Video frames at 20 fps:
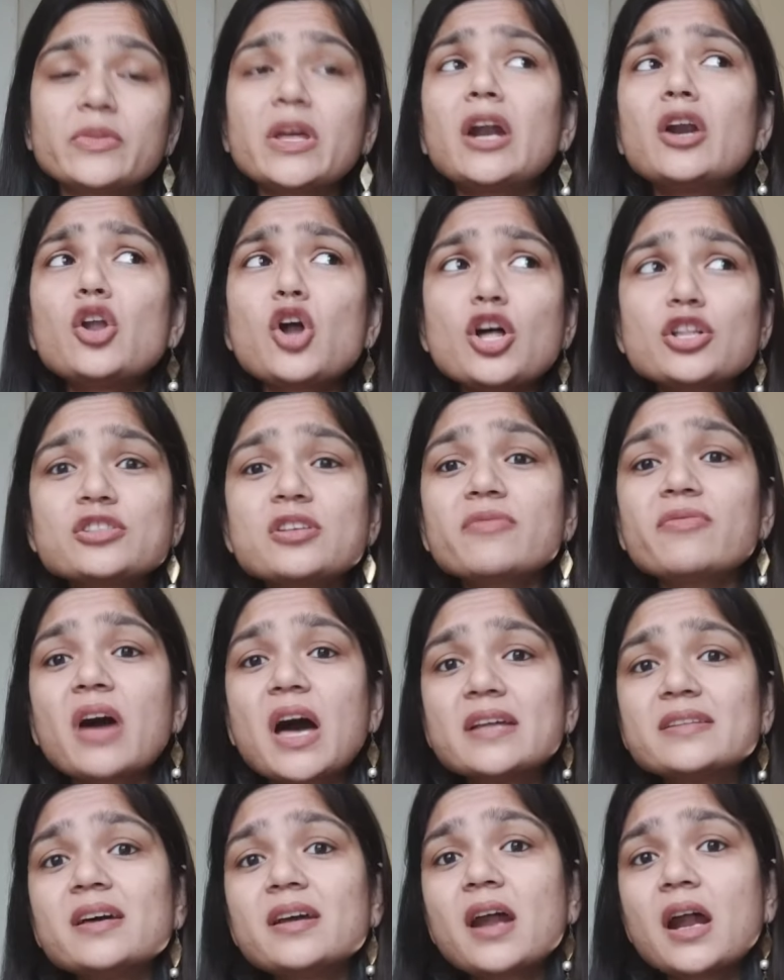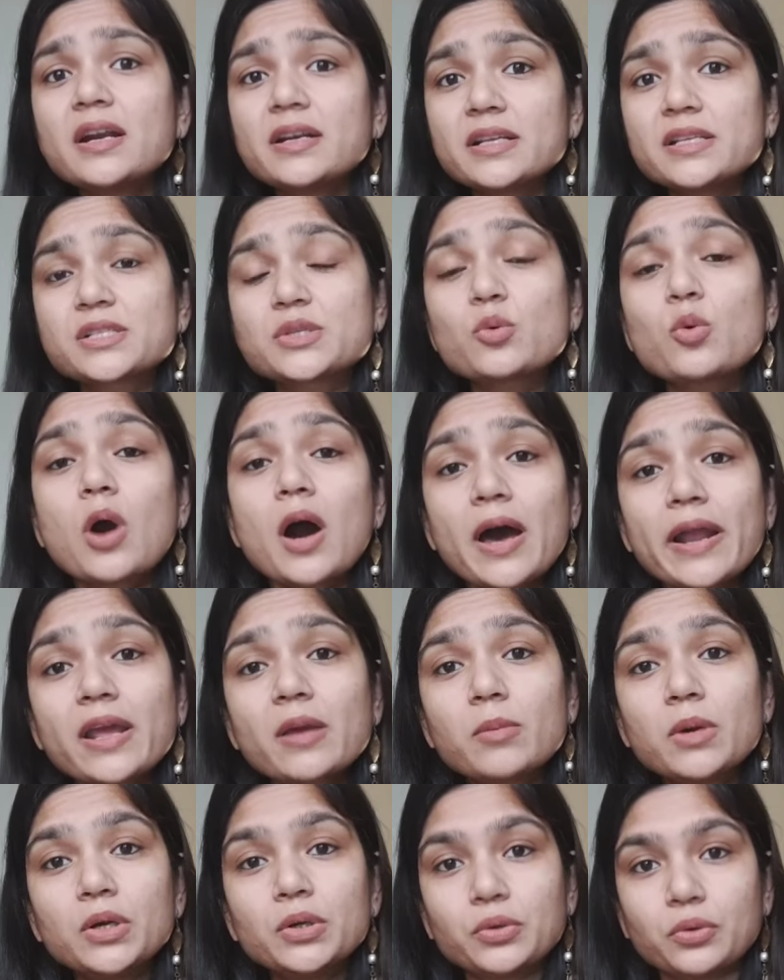There are lots of other artists who are
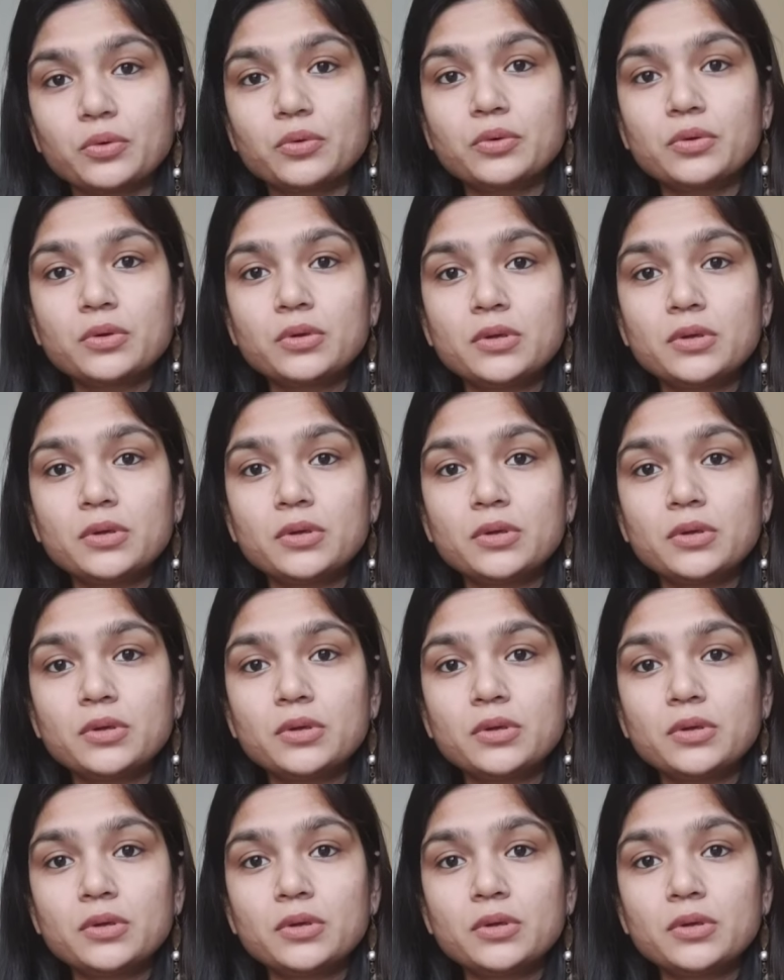able to.